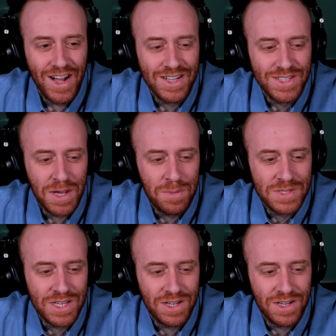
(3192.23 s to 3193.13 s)
Tampa
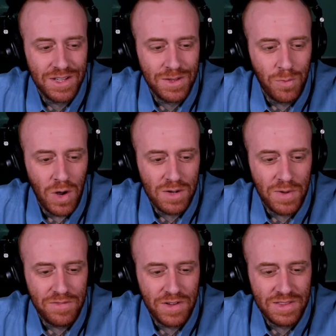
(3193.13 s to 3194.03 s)
said the walk
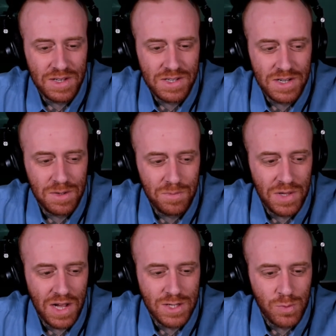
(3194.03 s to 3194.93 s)
by faith idea
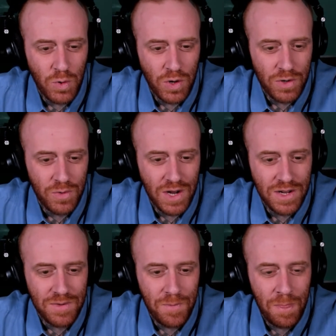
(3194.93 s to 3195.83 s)
implies work,
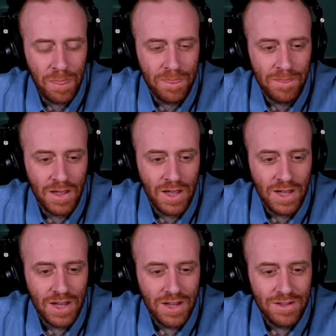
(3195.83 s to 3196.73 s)
right?
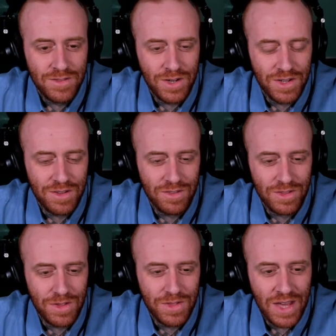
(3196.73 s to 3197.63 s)

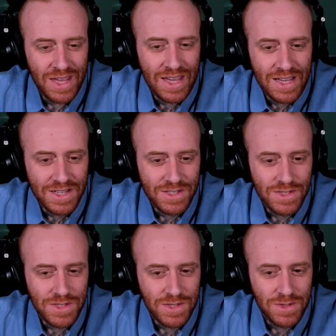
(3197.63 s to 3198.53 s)
The thing
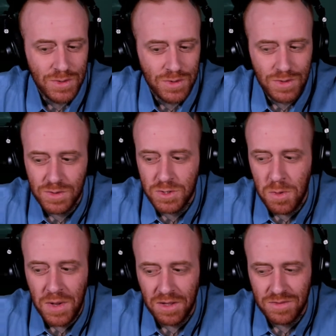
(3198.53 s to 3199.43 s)
is, to
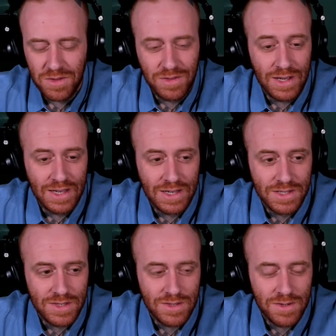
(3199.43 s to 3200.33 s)
me, the thing
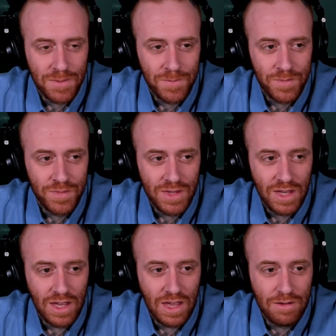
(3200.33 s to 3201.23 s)
is,
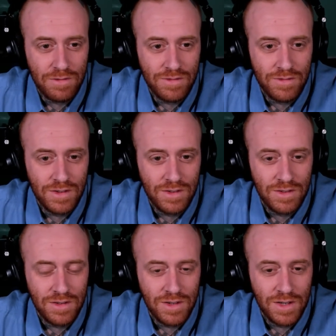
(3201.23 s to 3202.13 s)
if
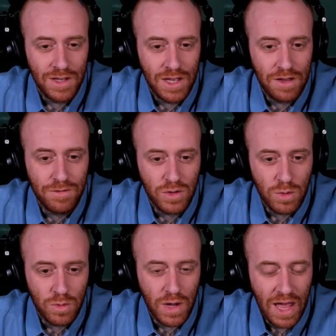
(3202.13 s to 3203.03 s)

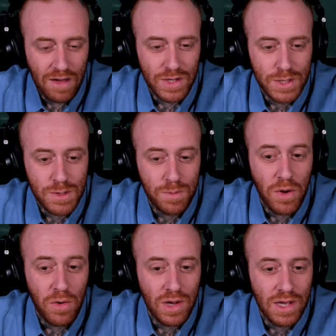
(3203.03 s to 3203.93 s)
you have
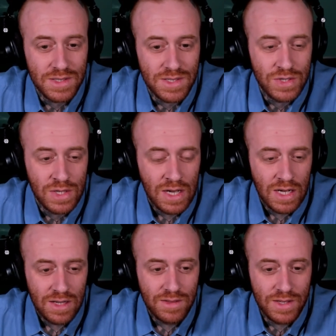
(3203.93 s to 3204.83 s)
experienced
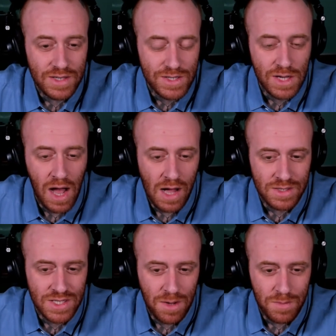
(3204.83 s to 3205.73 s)
this
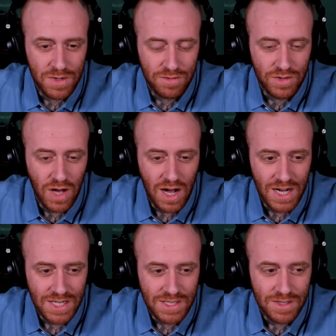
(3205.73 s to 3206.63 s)
concept of
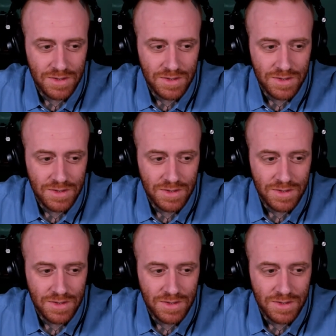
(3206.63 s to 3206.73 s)
God,